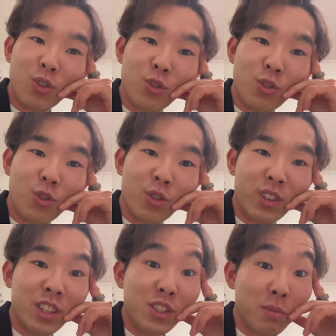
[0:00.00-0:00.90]
to work
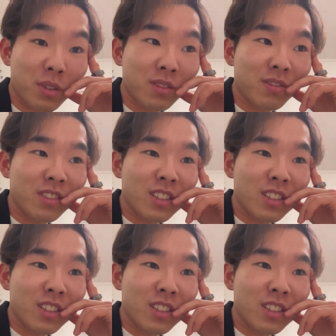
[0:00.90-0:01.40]
in Japan?